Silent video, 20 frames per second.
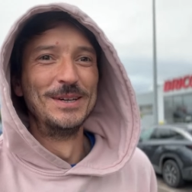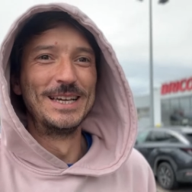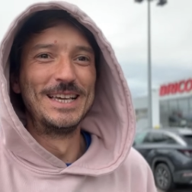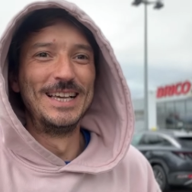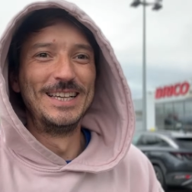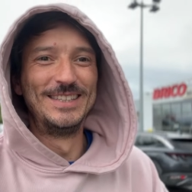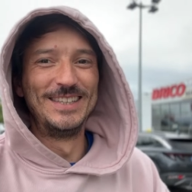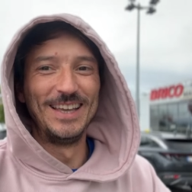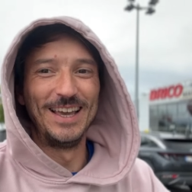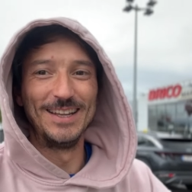
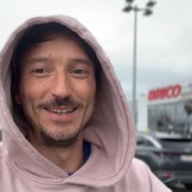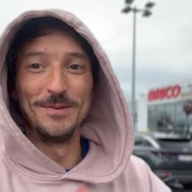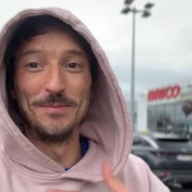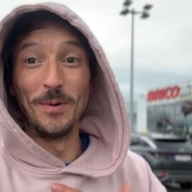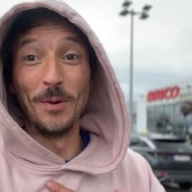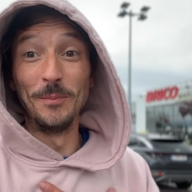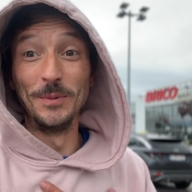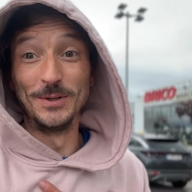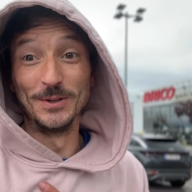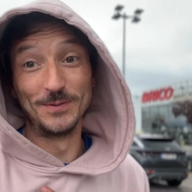because he had a
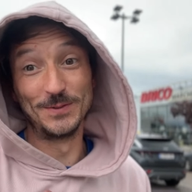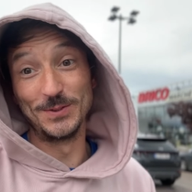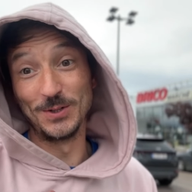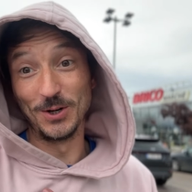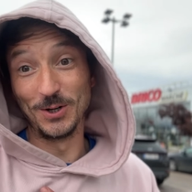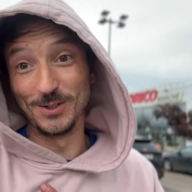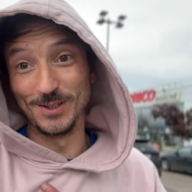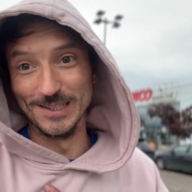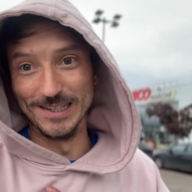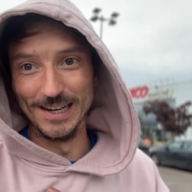moment of
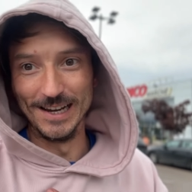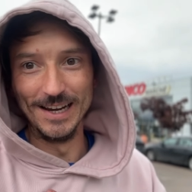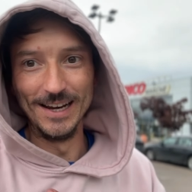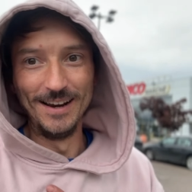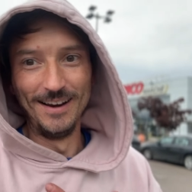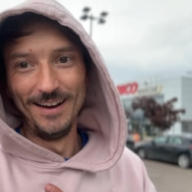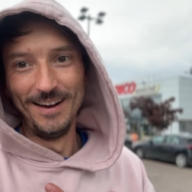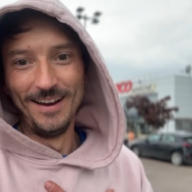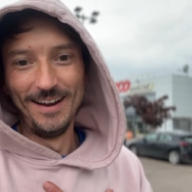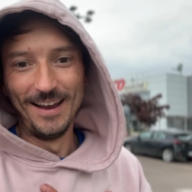shock today
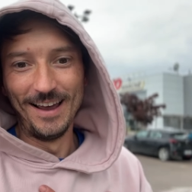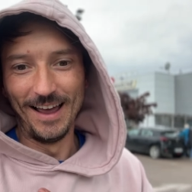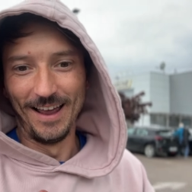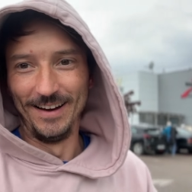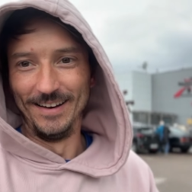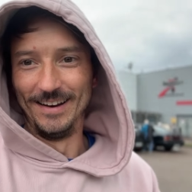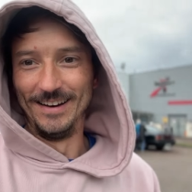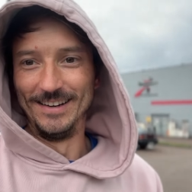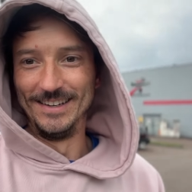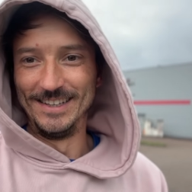
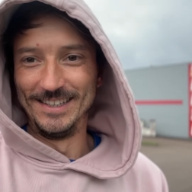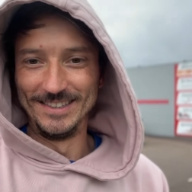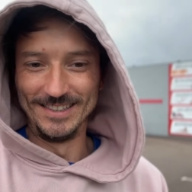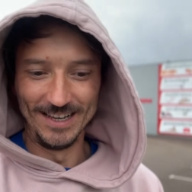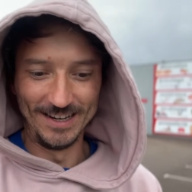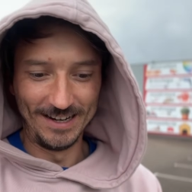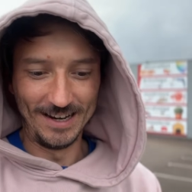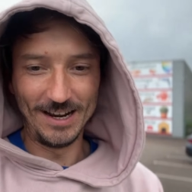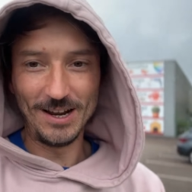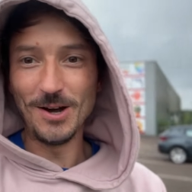and then he
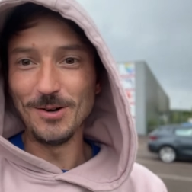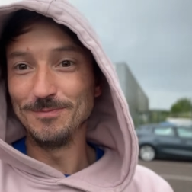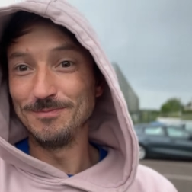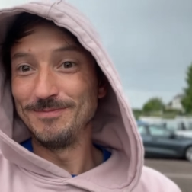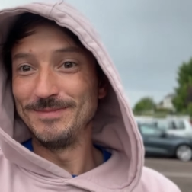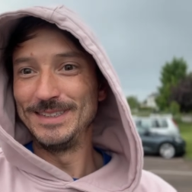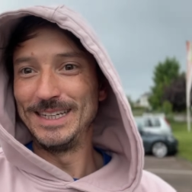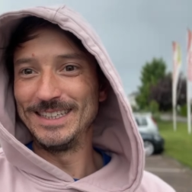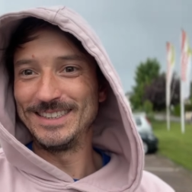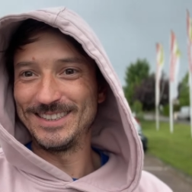said like oh
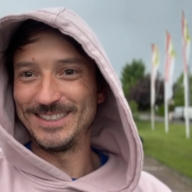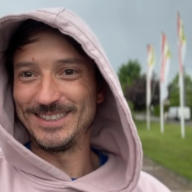let's